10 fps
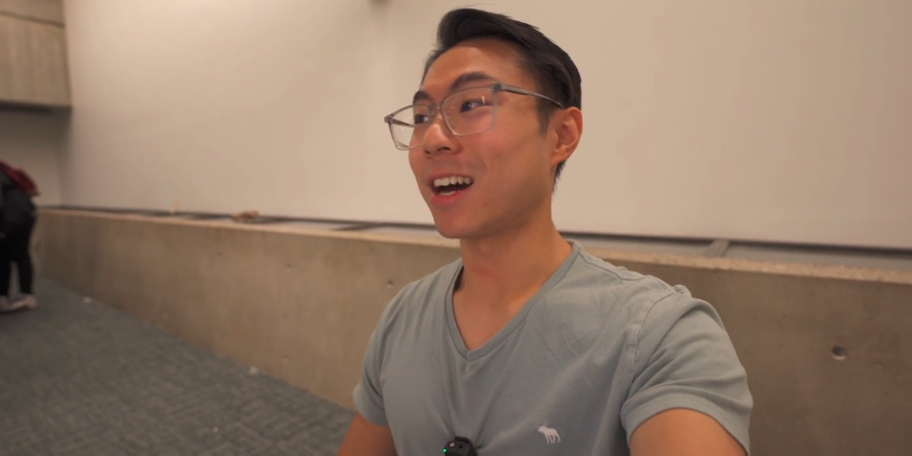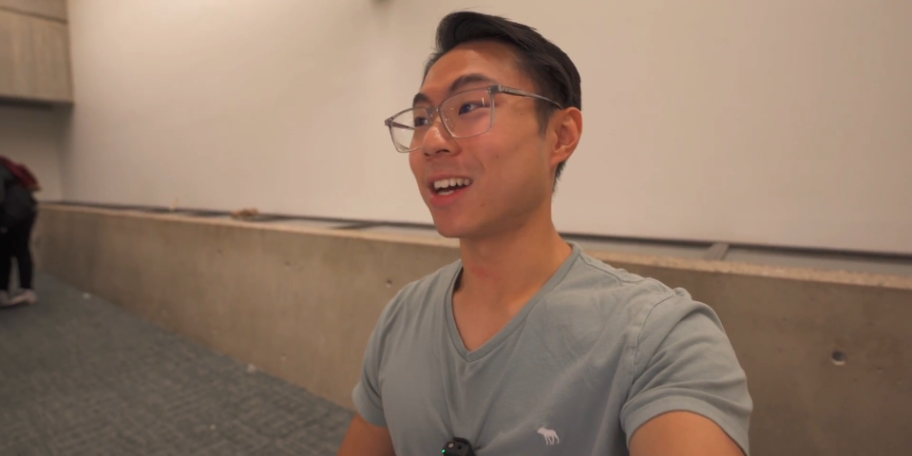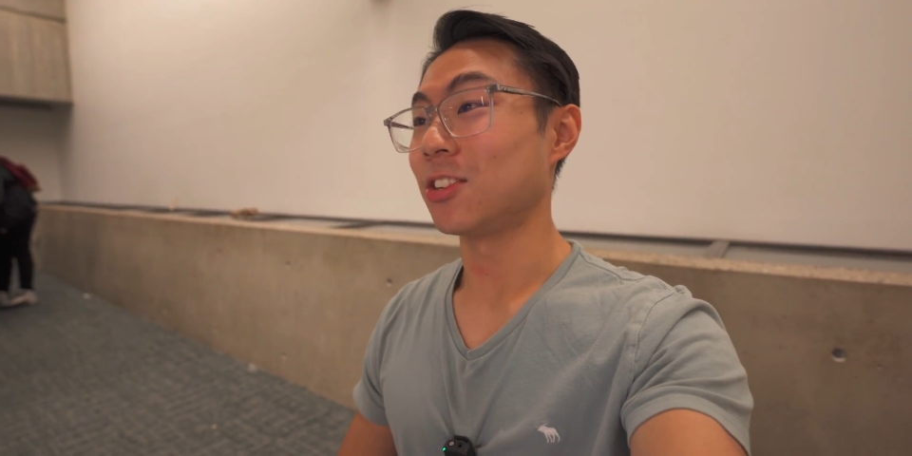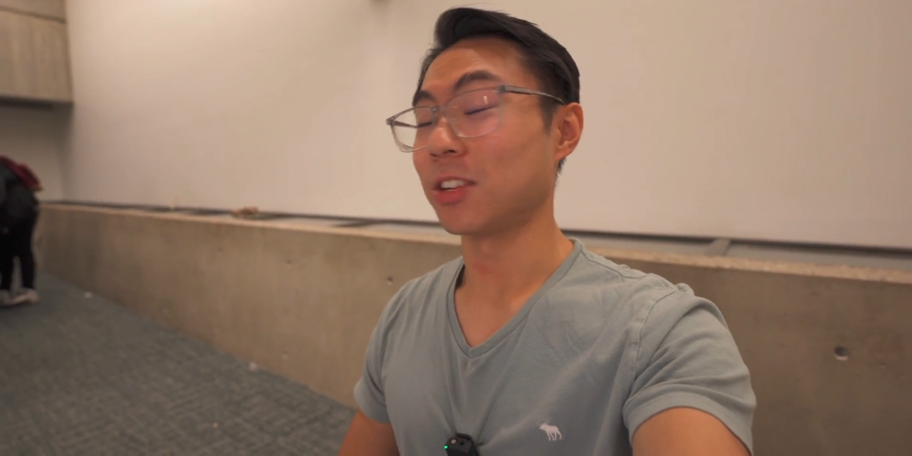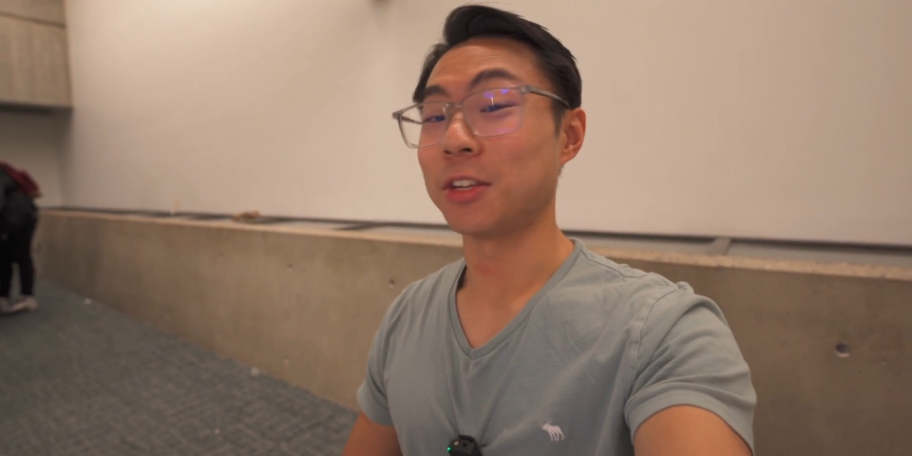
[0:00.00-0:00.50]

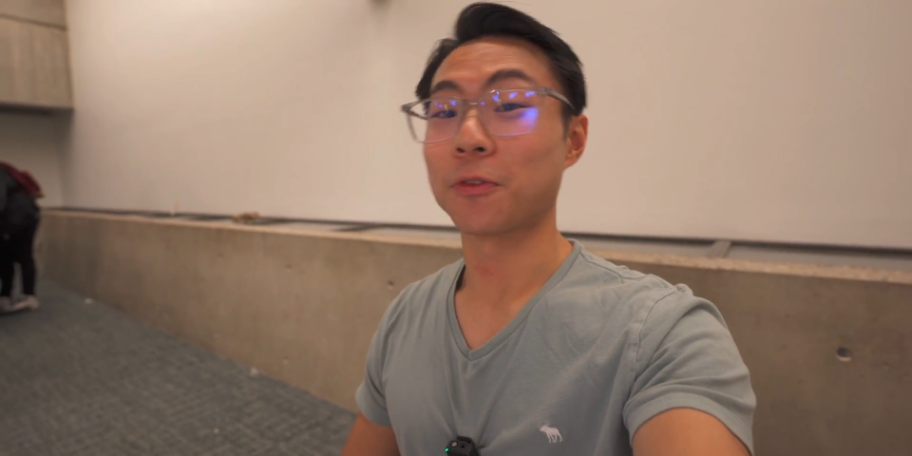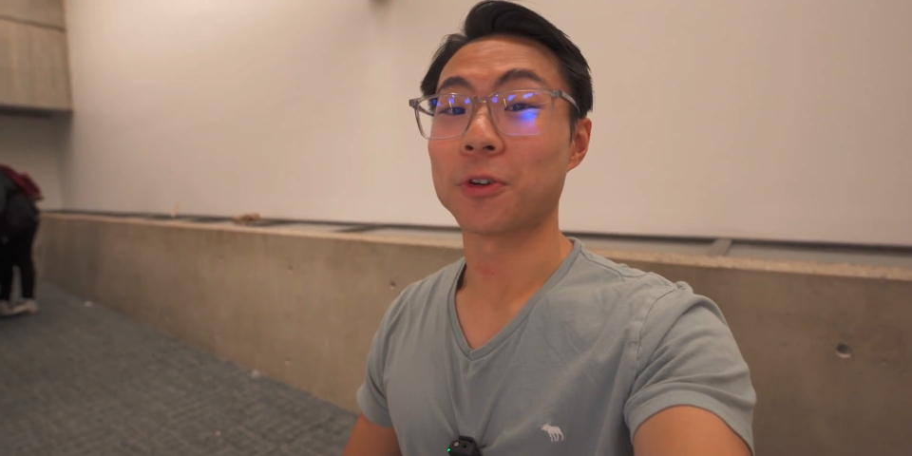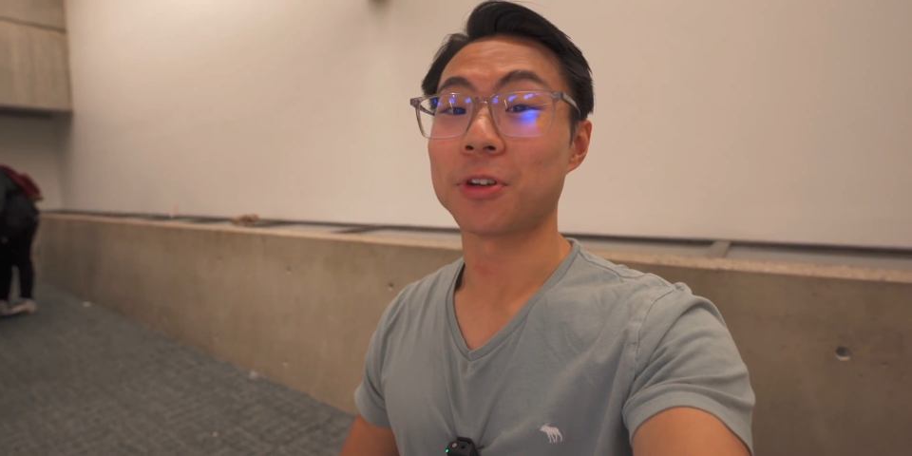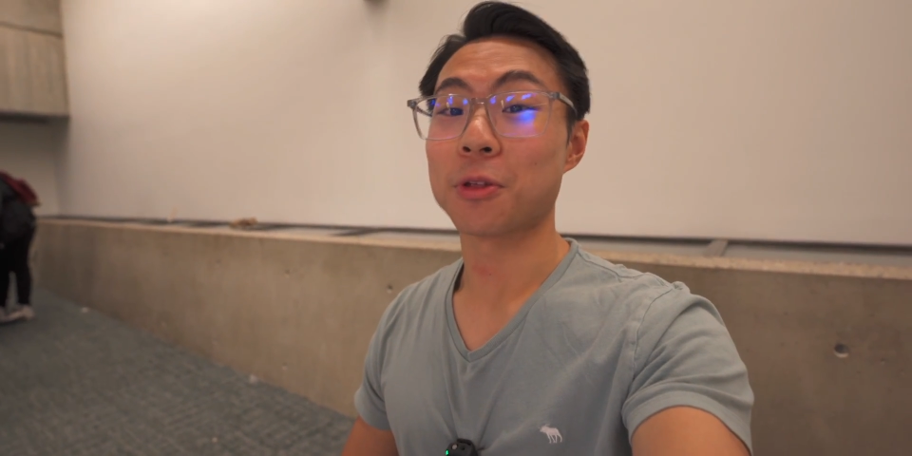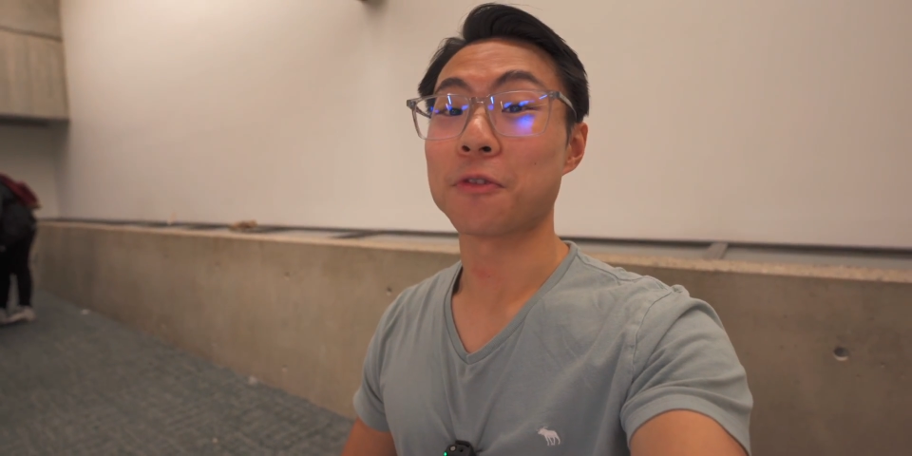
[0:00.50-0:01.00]
I studied
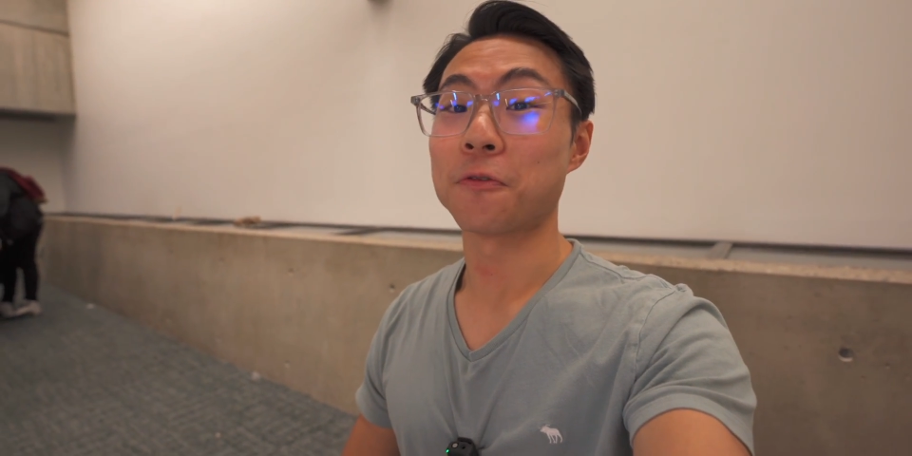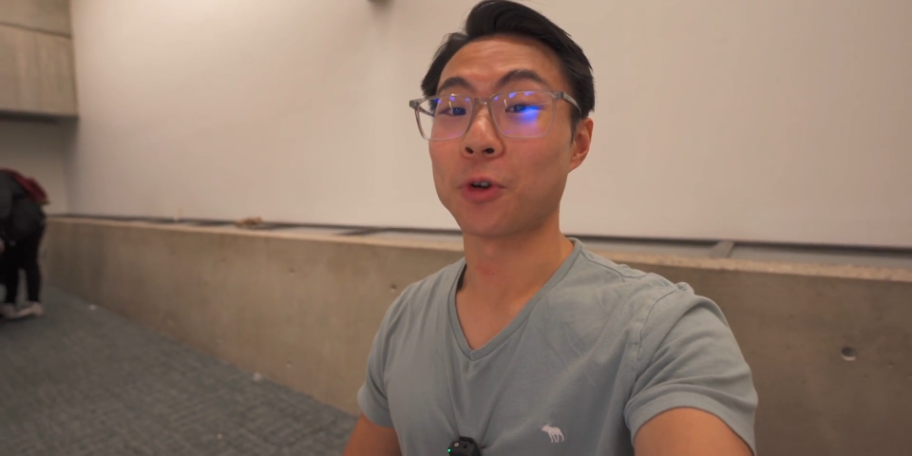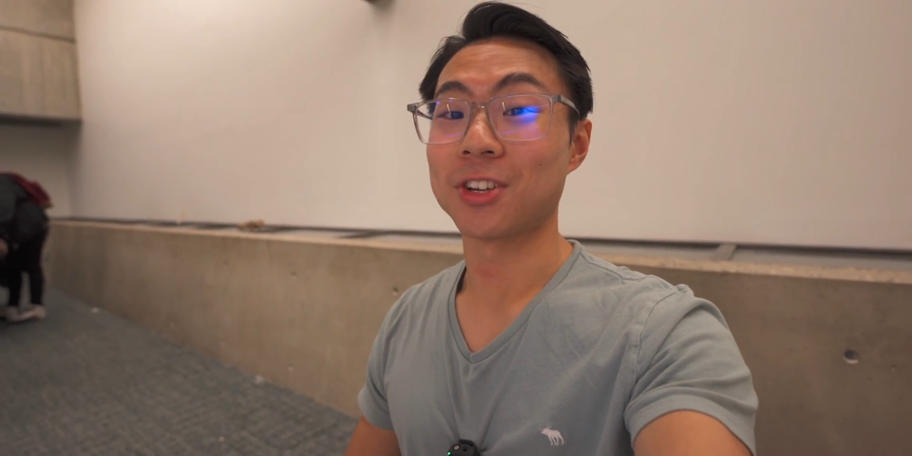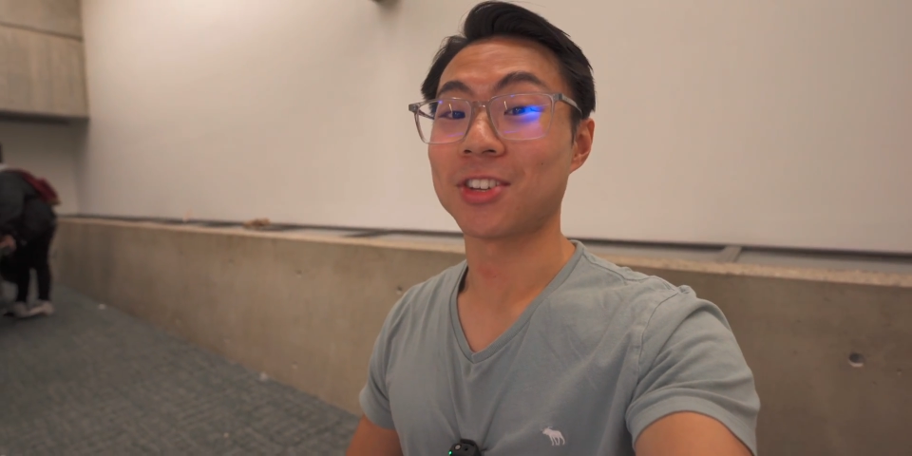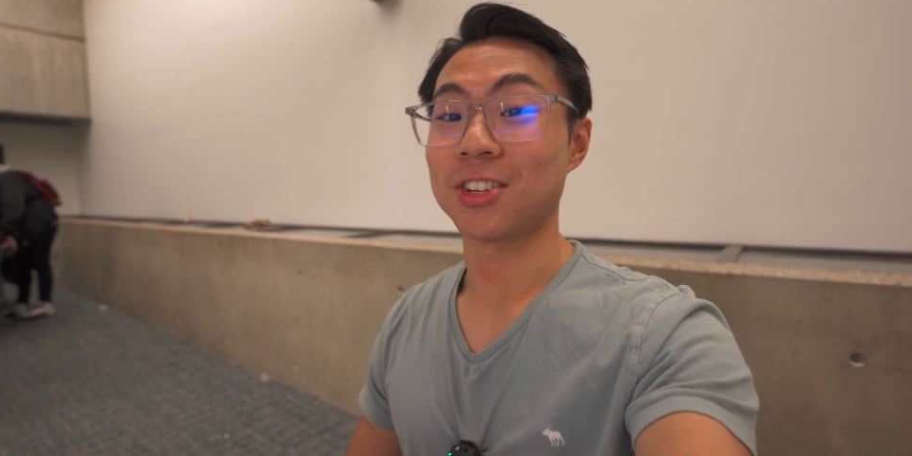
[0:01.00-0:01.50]
for another
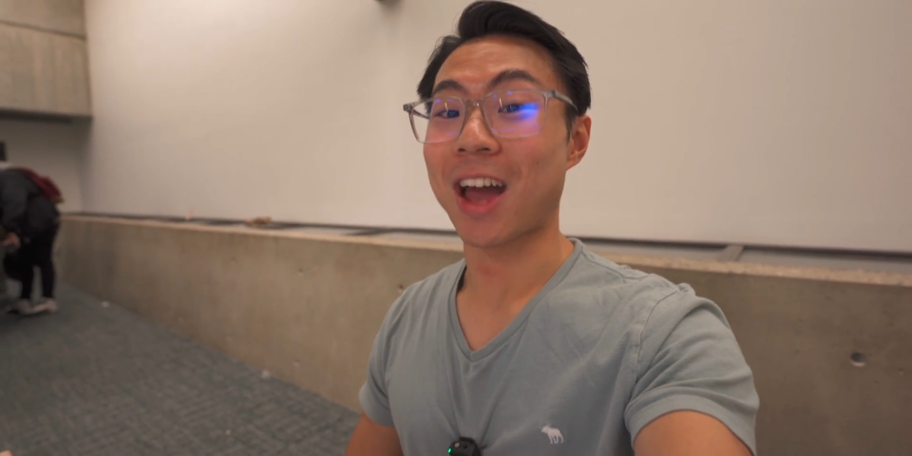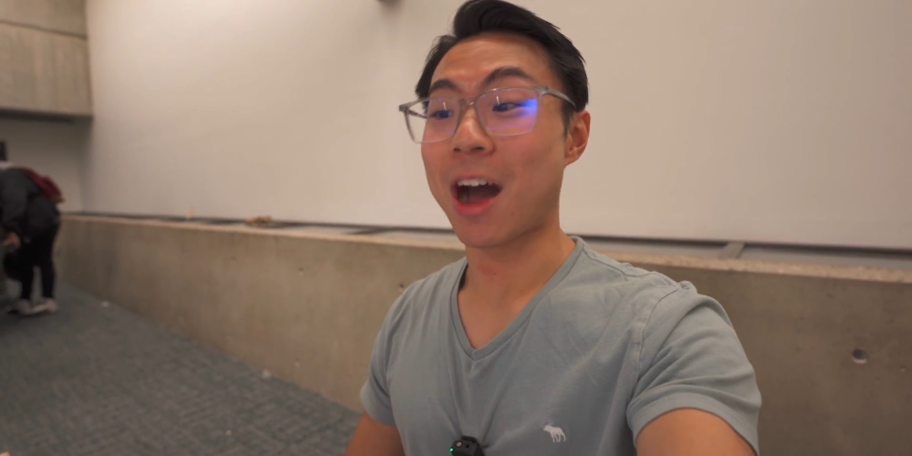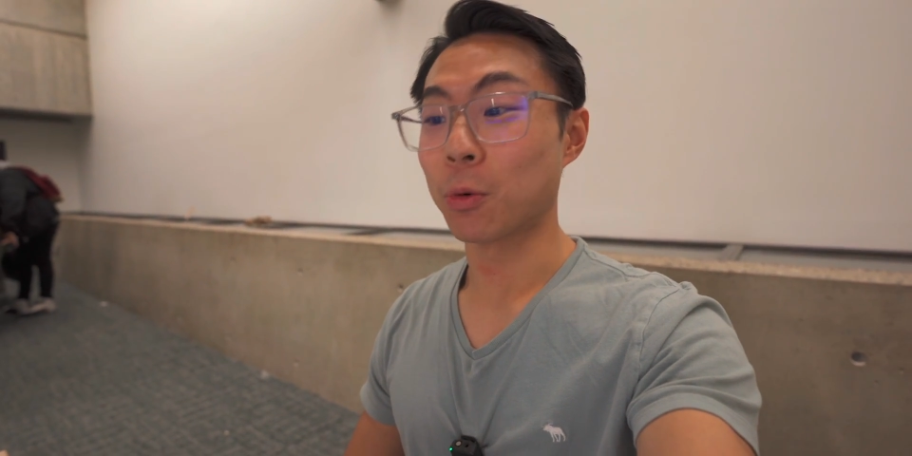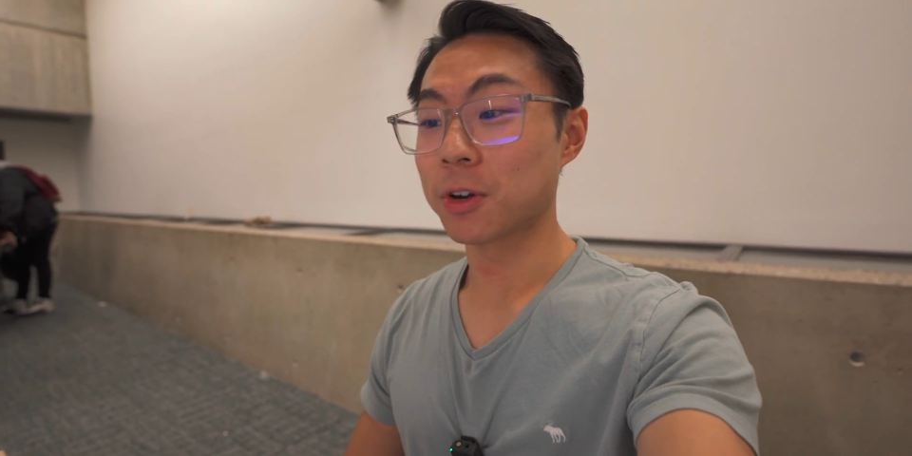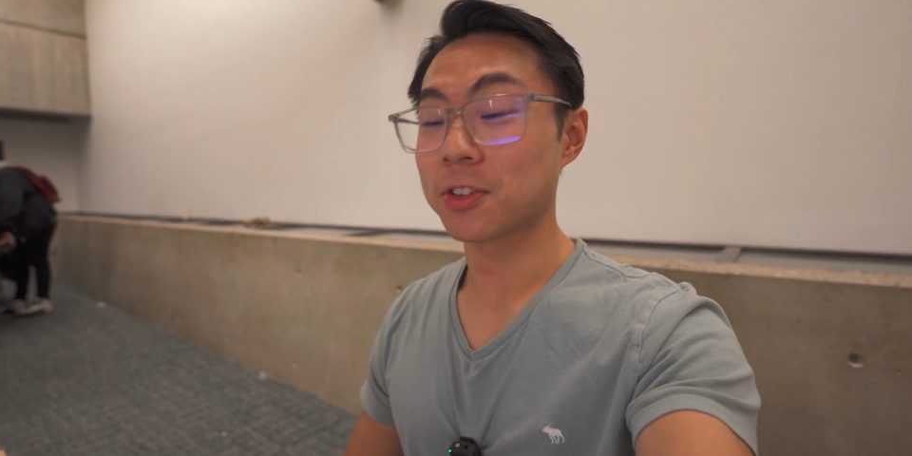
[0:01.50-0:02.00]
four to six
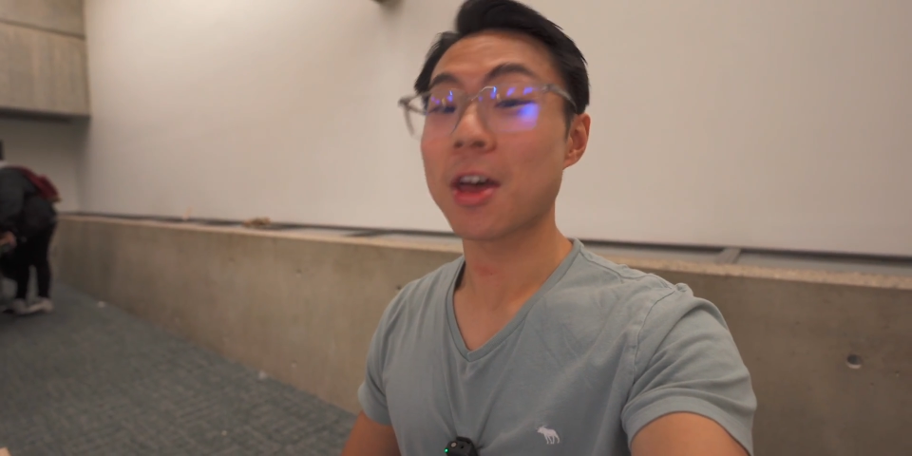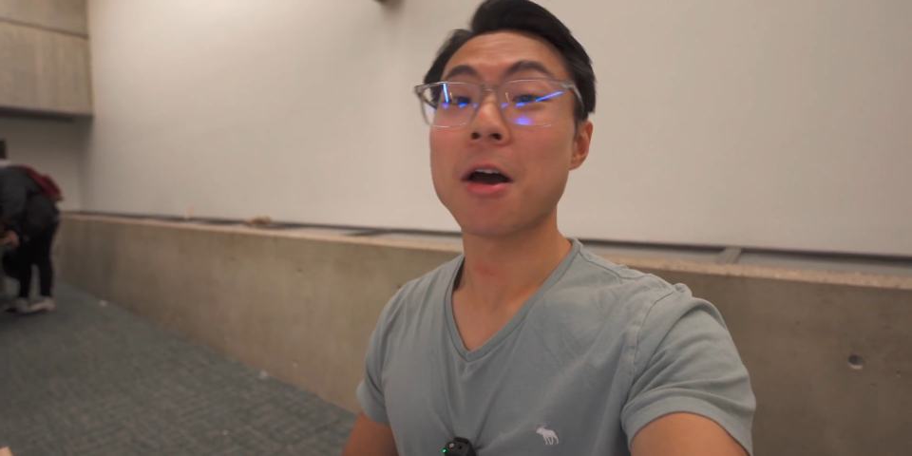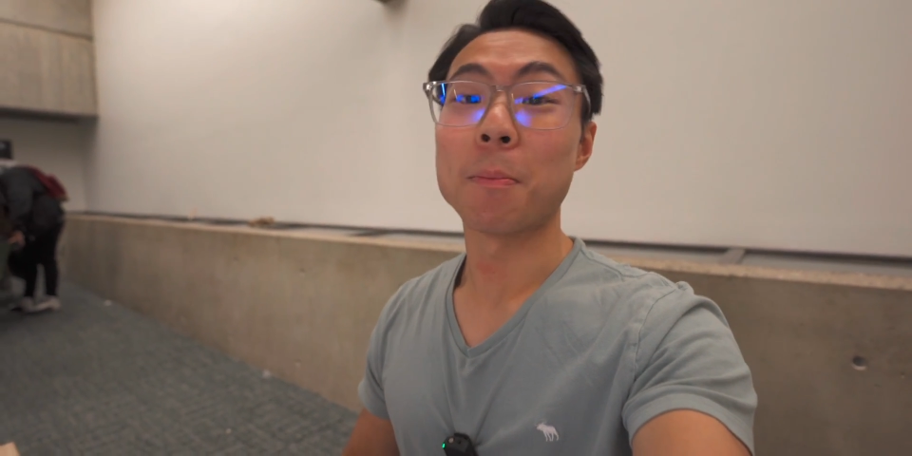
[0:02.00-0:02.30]
hours,